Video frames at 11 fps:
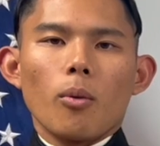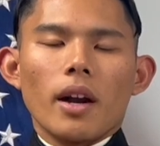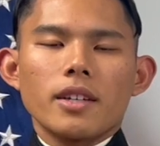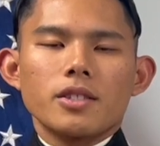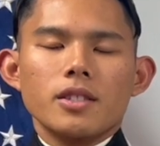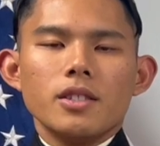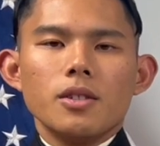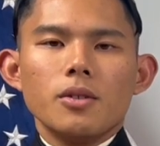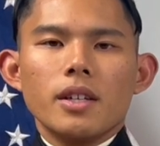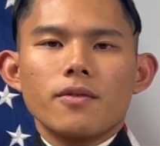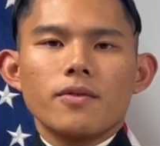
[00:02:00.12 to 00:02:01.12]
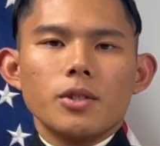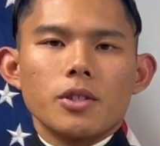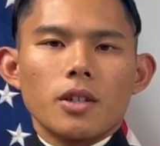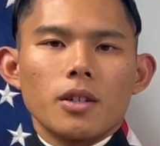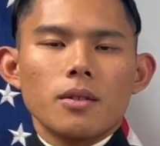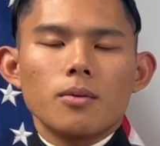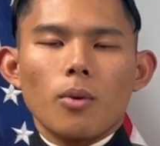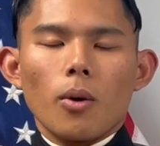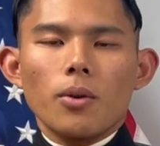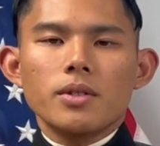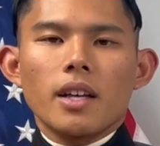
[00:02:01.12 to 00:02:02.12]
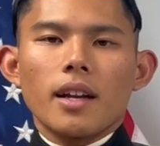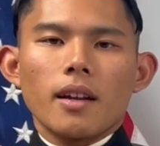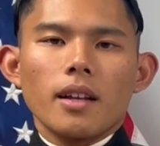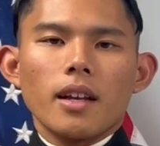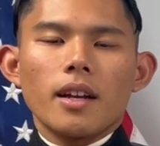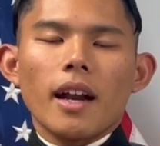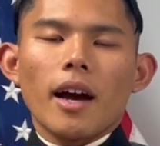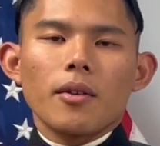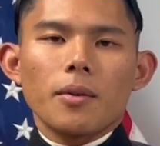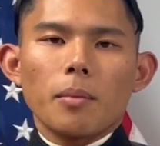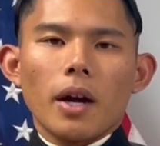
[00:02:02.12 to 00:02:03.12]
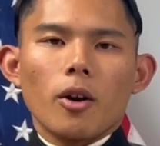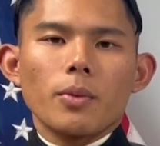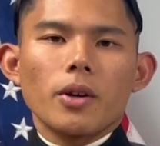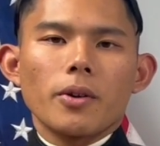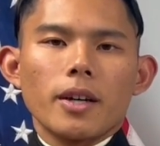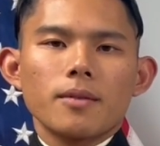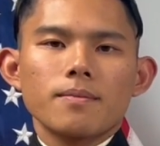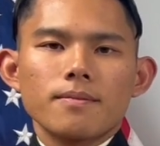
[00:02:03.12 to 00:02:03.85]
what I should do in future roles and in and out of my Army career.